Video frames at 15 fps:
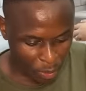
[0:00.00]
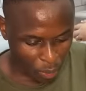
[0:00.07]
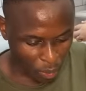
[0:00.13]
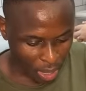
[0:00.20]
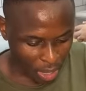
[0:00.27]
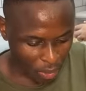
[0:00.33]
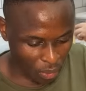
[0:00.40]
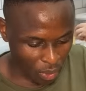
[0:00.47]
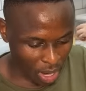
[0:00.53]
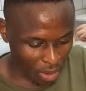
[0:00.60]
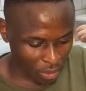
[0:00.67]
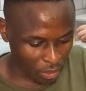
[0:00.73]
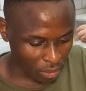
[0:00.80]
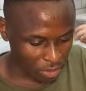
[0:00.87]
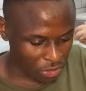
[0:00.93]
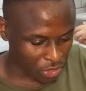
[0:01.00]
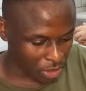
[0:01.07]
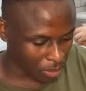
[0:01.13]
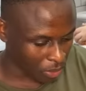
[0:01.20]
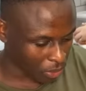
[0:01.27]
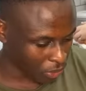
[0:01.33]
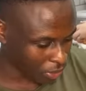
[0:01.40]
Wow, wow, good job,
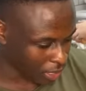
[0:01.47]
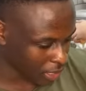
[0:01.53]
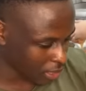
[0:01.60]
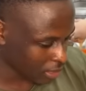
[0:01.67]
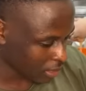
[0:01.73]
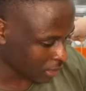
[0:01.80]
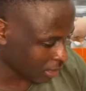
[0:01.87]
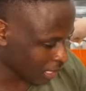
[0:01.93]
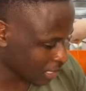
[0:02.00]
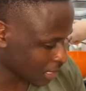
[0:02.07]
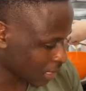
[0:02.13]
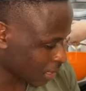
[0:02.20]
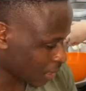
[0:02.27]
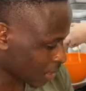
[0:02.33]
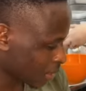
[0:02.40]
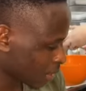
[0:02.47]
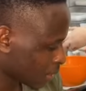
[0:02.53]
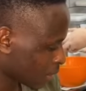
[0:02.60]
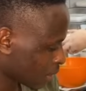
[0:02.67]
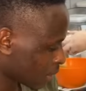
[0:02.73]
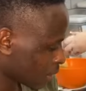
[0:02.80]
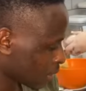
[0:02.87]
Koree. That's uh,
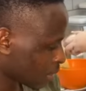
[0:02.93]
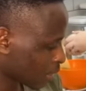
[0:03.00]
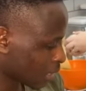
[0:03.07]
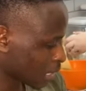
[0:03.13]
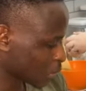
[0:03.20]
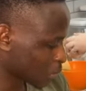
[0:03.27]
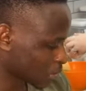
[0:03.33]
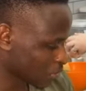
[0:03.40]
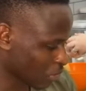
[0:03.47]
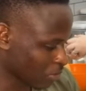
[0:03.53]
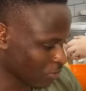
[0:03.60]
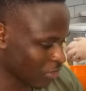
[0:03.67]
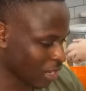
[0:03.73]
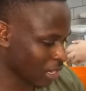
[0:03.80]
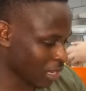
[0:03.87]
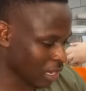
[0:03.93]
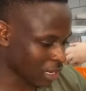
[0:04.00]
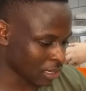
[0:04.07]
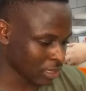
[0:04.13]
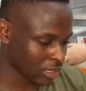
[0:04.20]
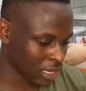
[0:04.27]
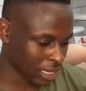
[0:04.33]
it was from
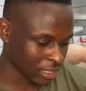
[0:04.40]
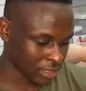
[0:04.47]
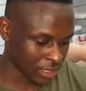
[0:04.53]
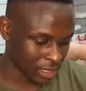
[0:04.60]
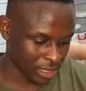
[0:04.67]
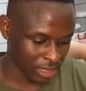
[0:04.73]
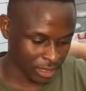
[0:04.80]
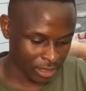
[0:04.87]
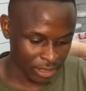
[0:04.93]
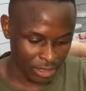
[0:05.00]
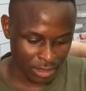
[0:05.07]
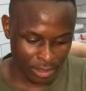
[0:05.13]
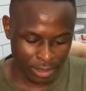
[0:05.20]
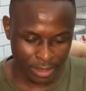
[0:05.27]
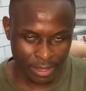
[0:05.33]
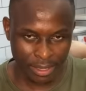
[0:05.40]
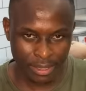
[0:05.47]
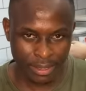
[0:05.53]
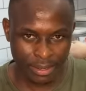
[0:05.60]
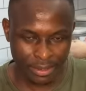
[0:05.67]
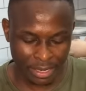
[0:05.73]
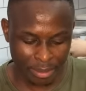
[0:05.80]
Valkal and uh,
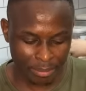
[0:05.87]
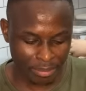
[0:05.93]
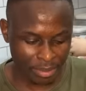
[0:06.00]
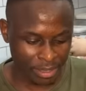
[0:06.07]
Rem,